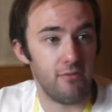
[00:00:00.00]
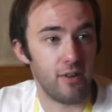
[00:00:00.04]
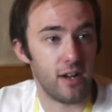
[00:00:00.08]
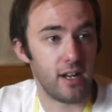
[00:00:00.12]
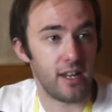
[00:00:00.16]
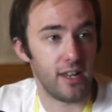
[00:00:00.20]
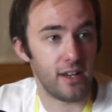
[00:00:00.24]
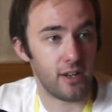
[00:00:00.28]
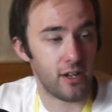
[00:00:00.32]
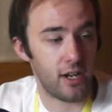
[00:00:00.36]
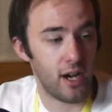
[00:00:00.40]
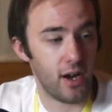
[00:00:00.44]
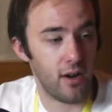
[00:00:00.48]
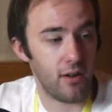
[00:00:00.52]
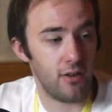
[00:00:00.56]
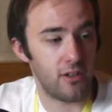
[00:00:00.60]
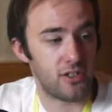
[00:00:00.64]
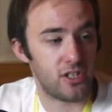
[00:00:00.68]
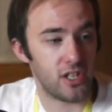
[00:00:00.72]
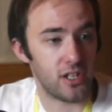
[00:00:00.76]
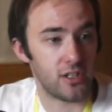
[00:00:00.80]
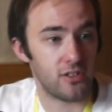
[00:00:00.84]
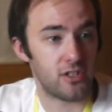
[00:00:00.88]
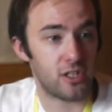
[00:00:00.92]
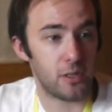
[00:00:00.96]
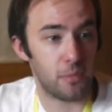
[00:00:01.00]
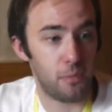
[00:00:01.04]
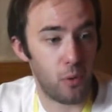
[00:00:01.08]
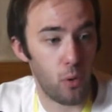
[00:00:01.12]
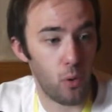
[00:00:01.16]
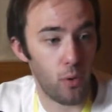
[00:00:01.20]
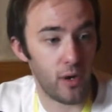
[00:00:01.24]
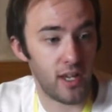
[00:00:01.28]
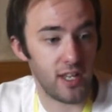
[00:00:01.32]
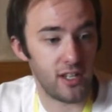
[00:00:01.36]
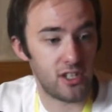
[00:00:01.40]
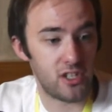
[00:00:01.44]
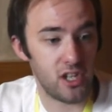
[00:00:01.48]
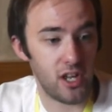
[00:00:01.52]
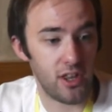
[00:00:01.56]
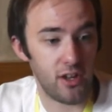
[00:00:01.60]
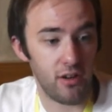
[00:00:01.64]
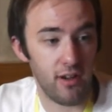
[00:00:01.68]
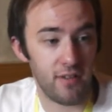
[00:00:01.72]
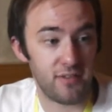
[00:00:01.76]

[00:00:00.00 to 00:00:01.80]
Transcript: really encouraging, support each other.